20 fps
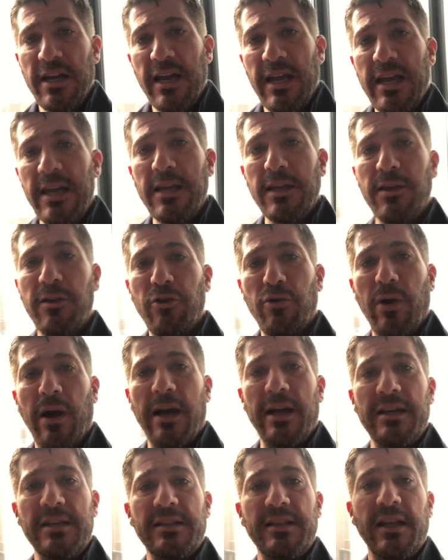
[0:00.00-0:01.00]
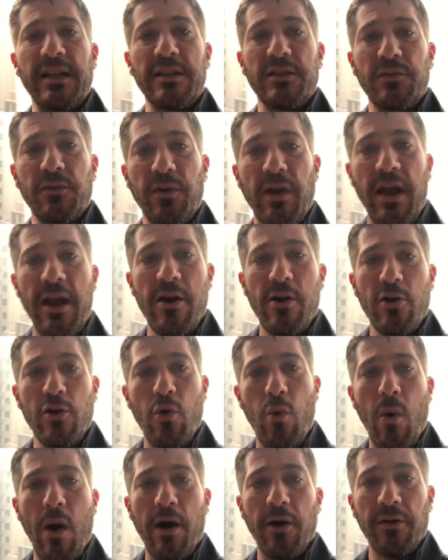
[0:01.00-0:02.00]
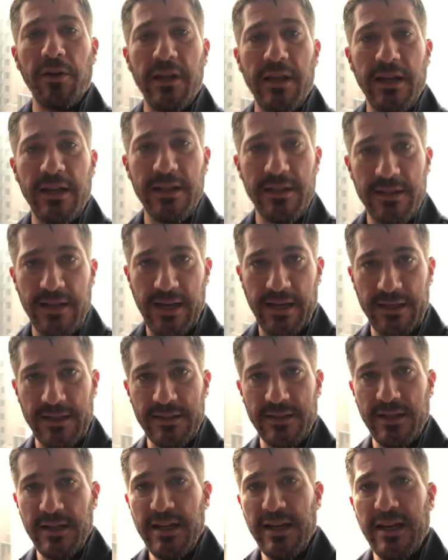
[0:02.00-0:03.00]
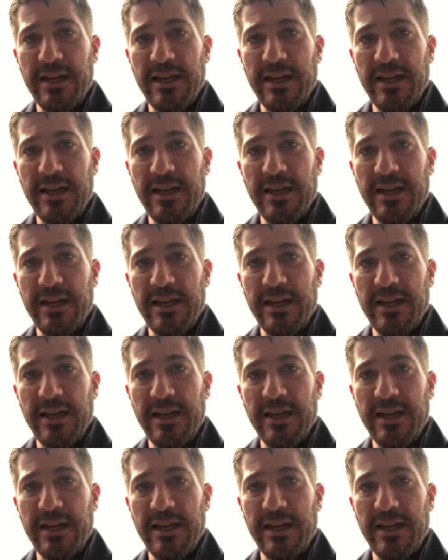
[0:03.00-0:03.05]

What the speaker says: AQI stands for Air Quality Index,